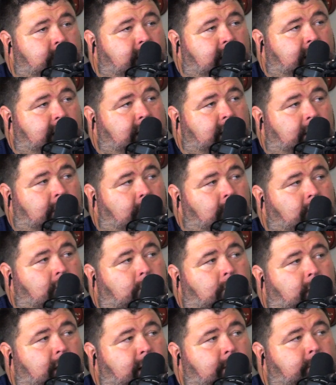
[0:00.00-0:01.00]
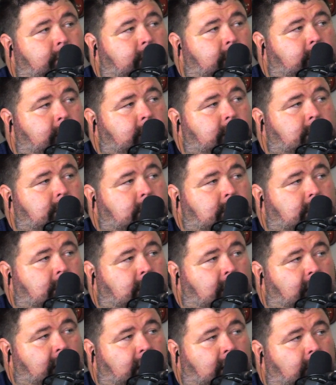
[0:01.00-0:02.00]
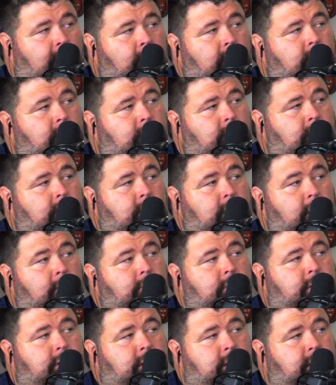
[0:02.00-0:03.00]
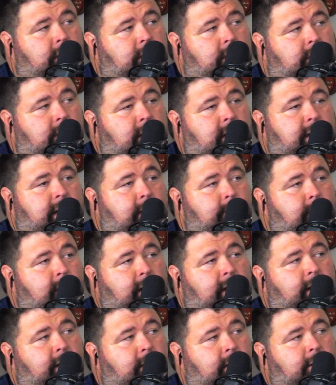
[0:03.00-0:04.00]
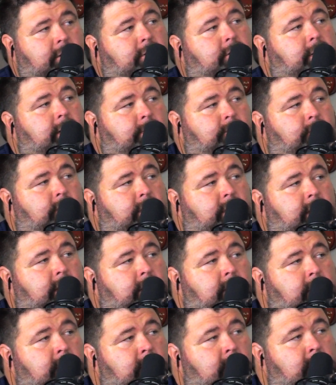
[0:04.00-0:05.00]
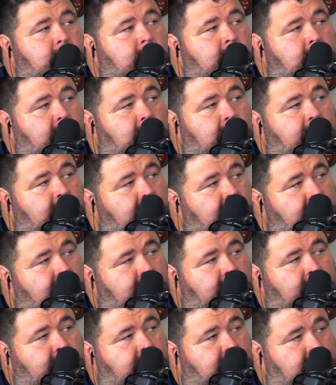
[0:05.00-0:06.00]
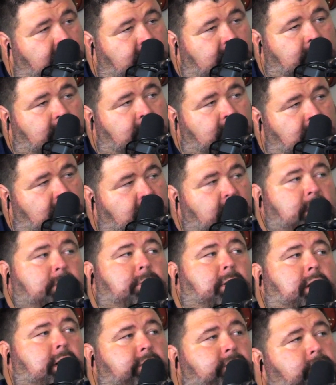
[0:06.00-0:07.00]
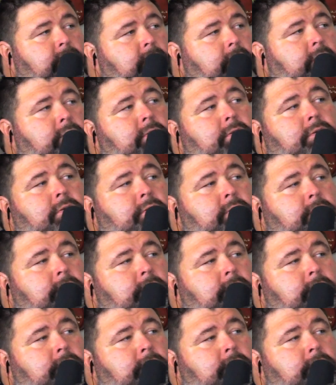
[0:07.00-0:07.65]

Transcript: they get local blackberries and local goat cheese, and they make an ice cream with it, and it is unbelievable.